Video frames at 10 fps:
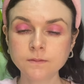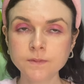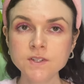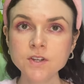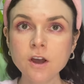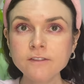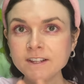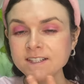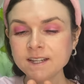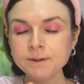So
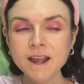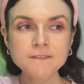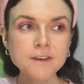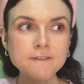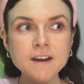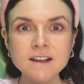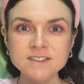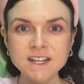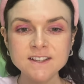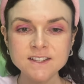obviously we have the five
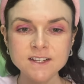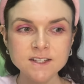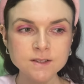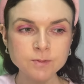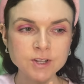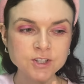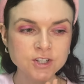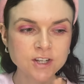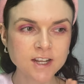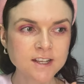senses, which
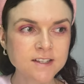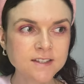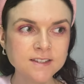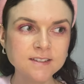is